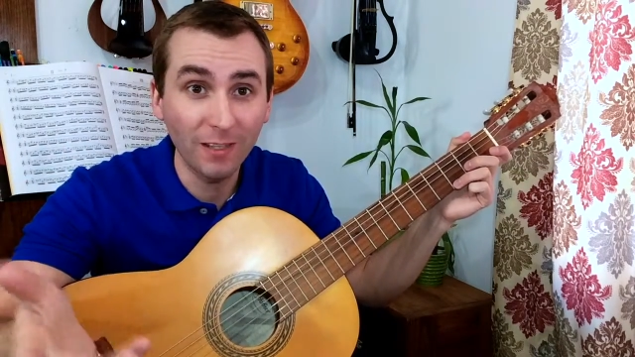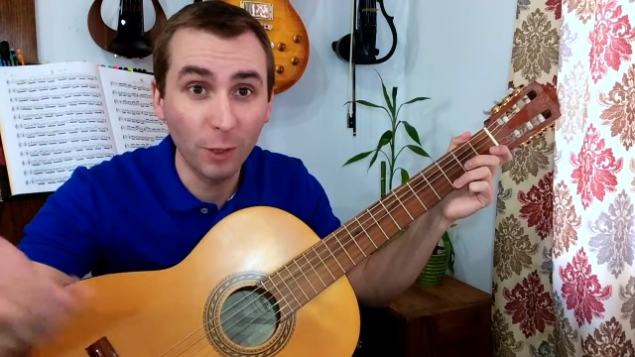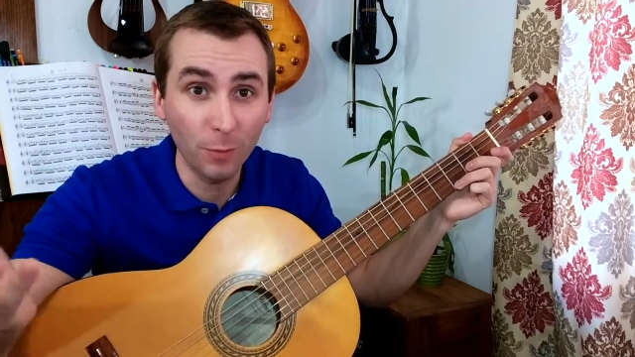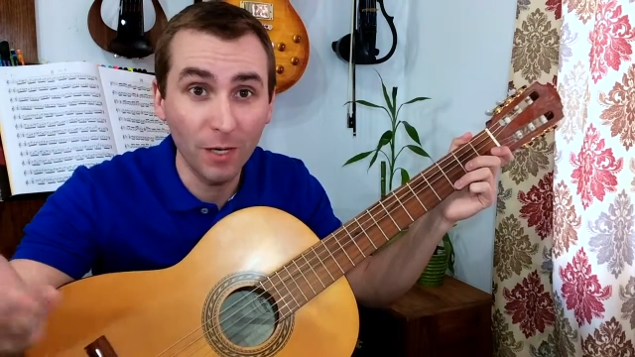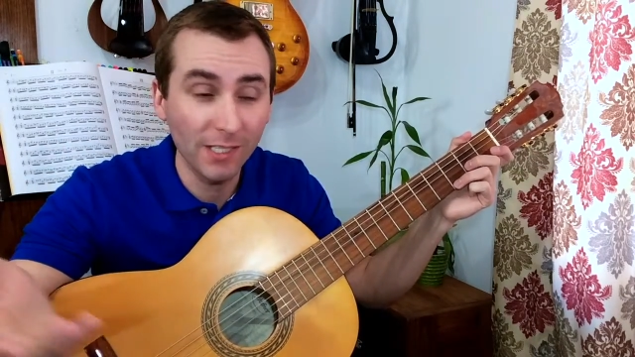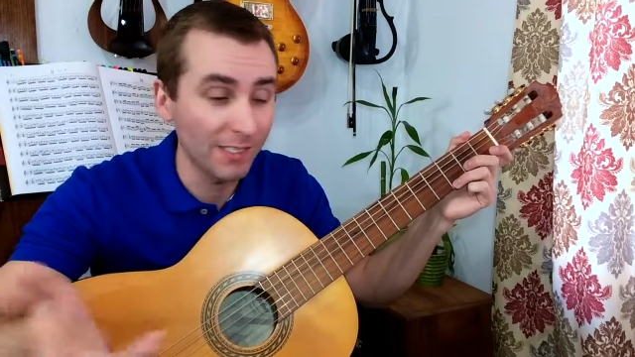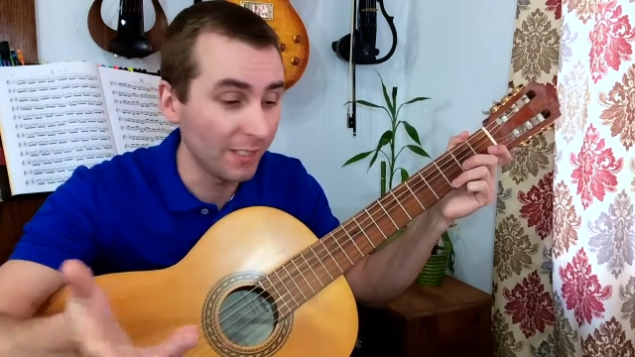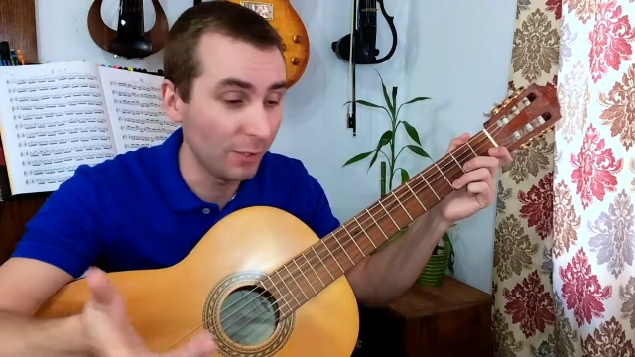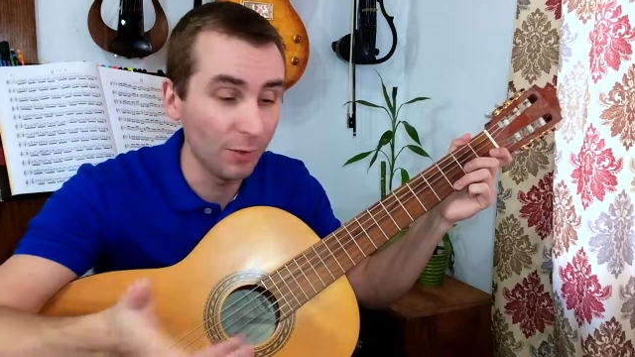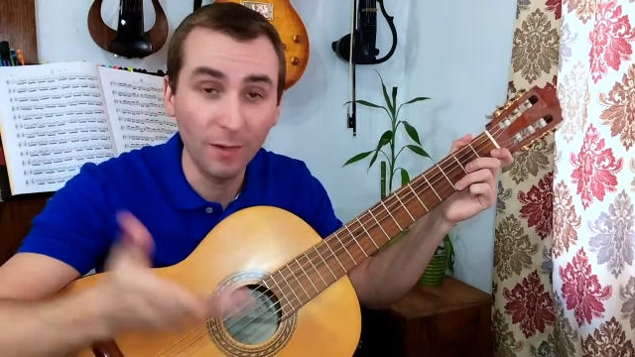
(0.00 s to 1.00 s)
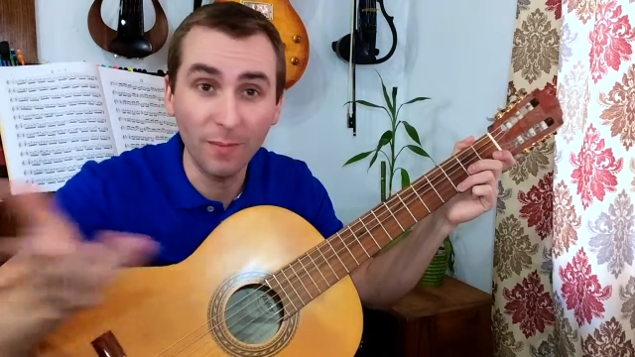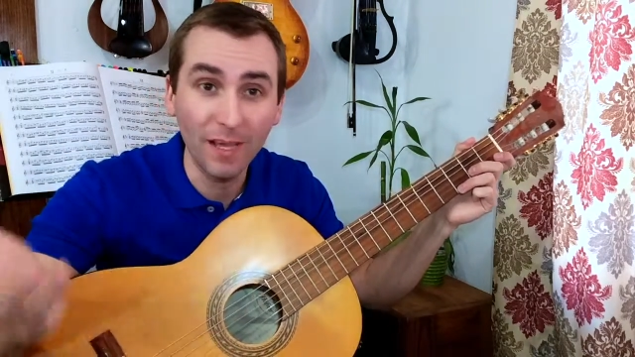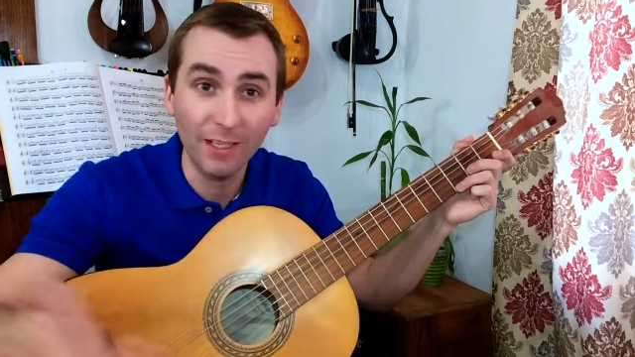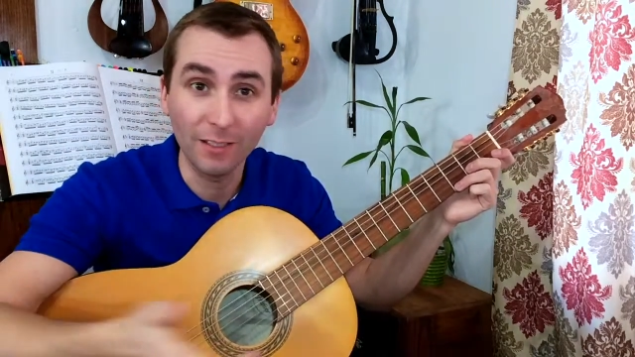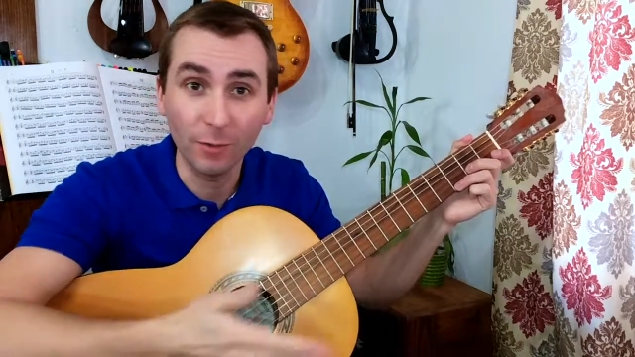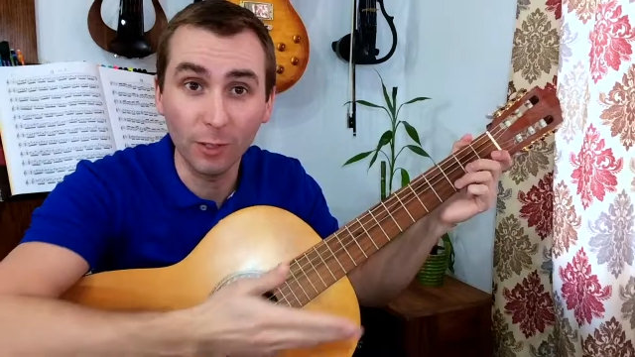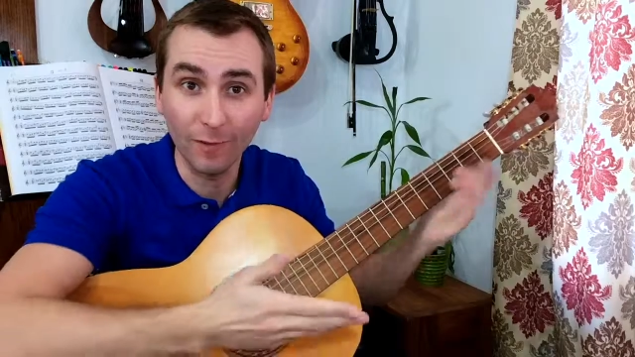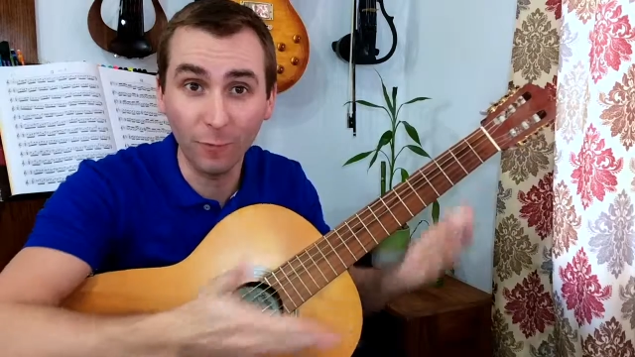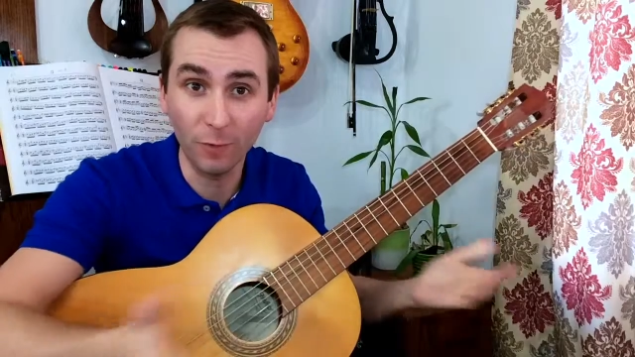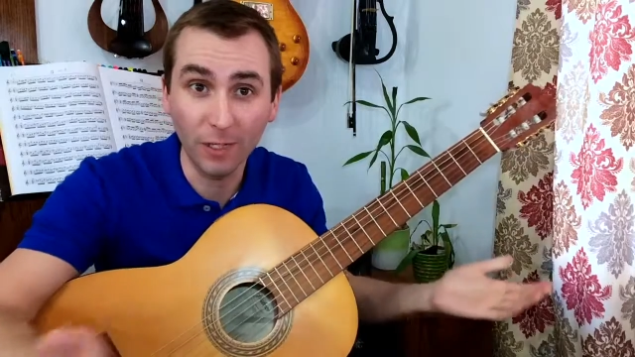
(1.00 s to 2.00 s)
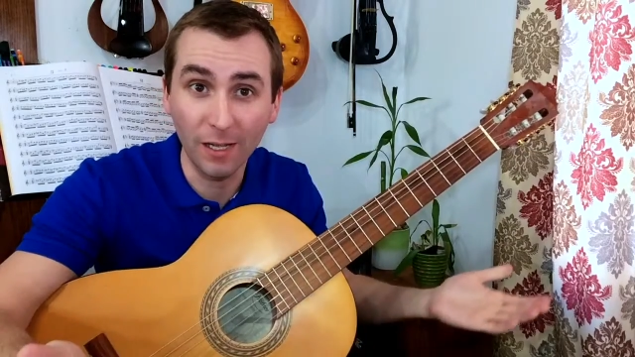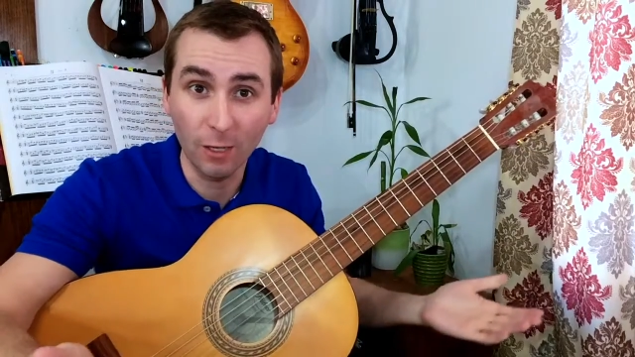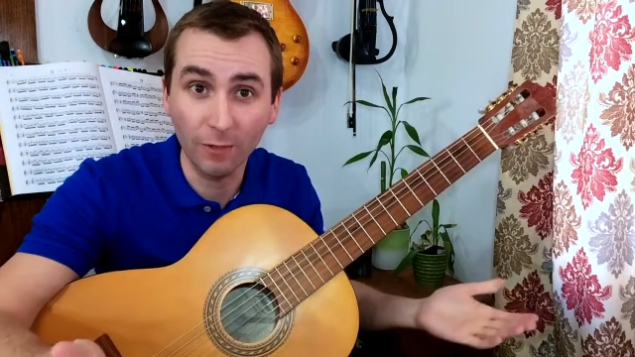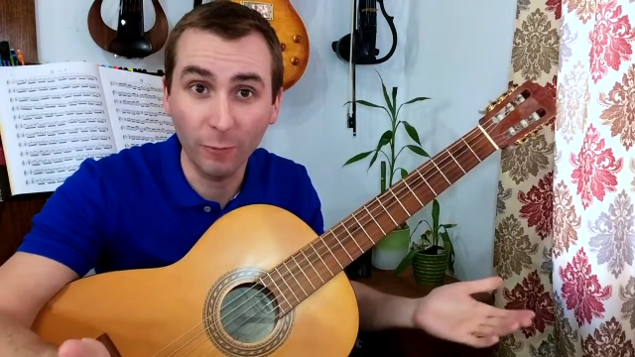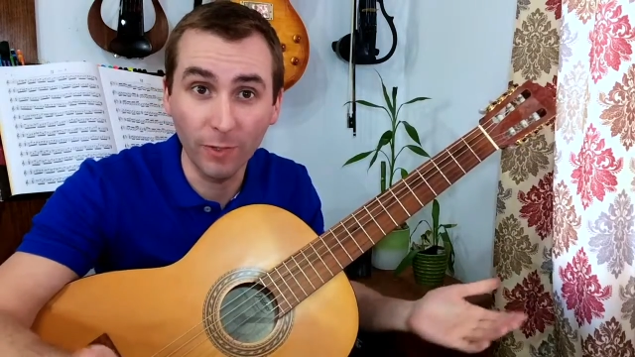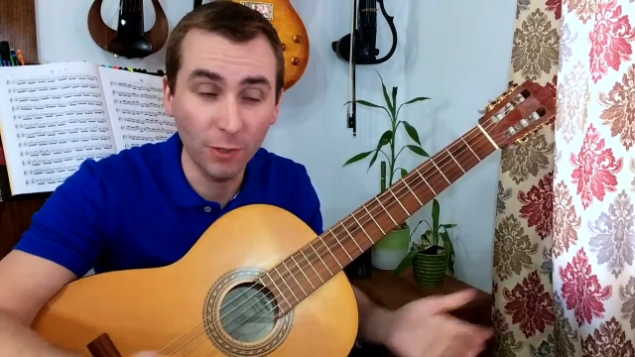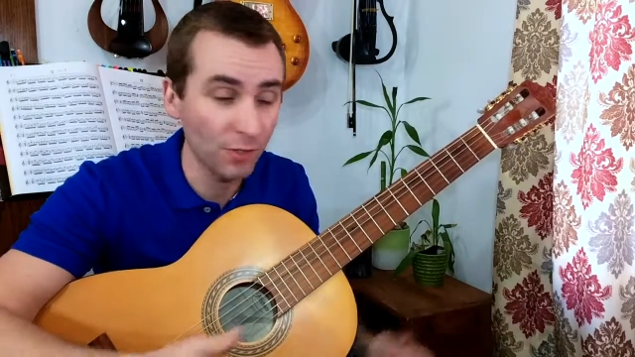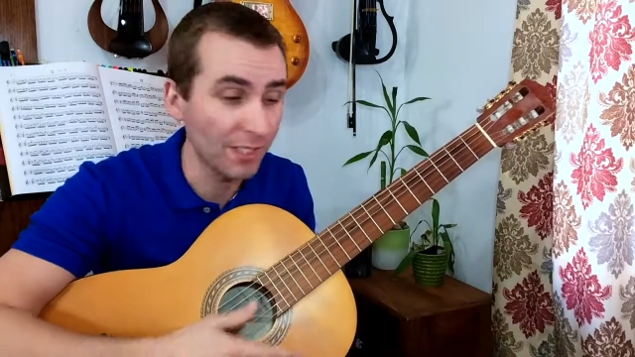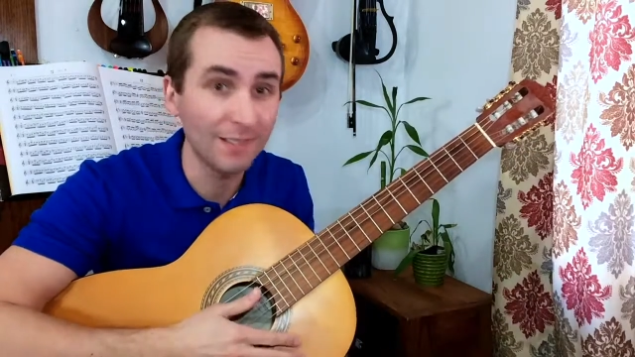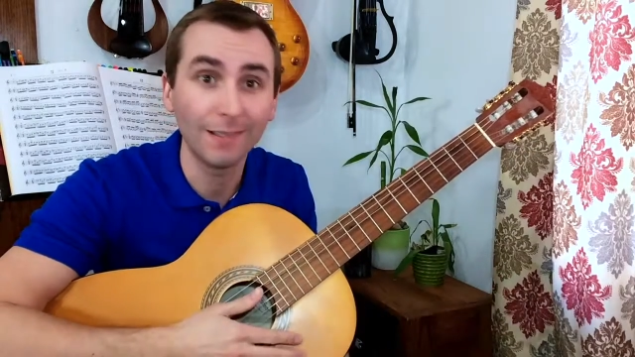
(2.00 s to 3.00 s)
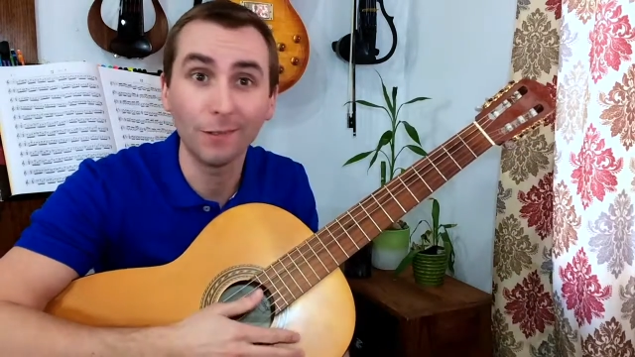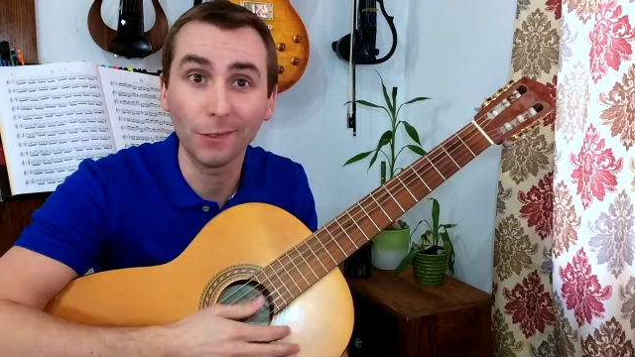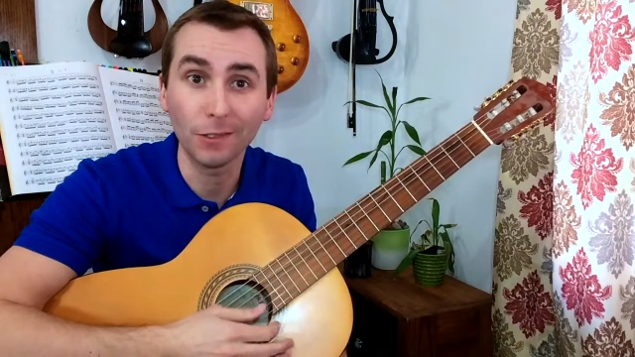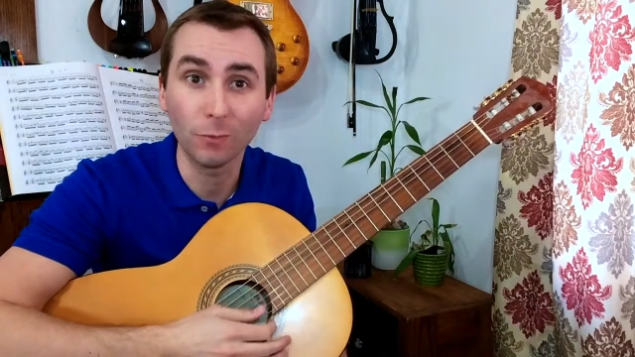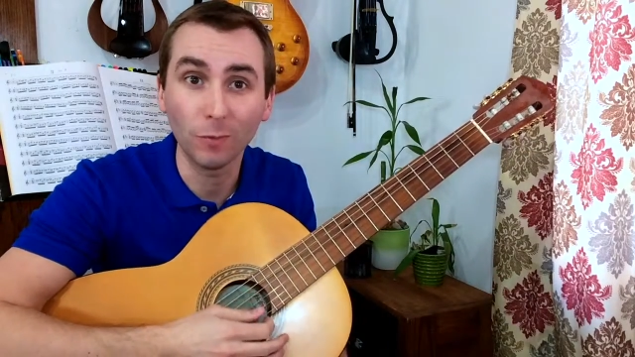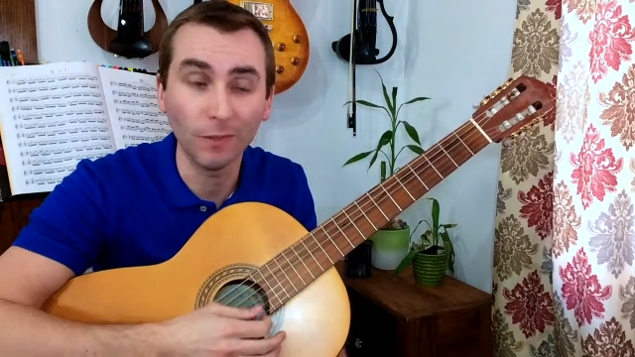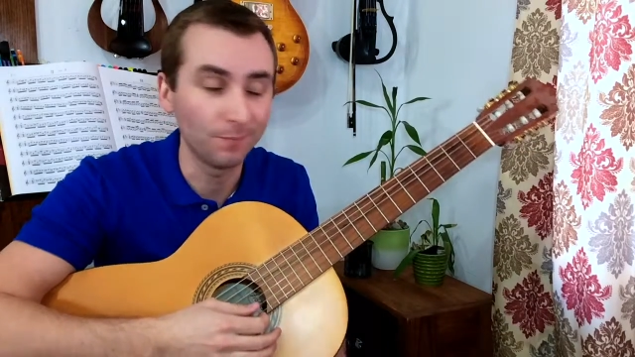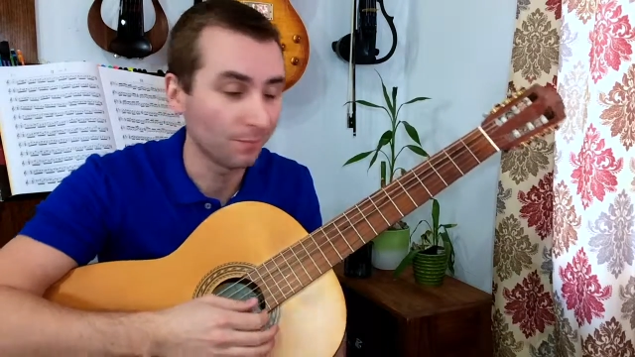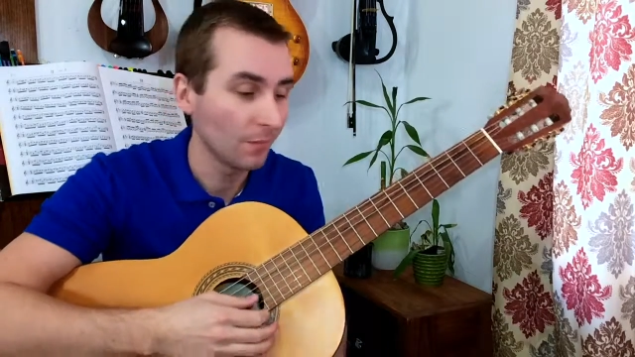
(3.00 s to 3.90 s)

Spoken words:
then you're paused and you come back and have you figured out all 4 measures? Let's take a look at number 1.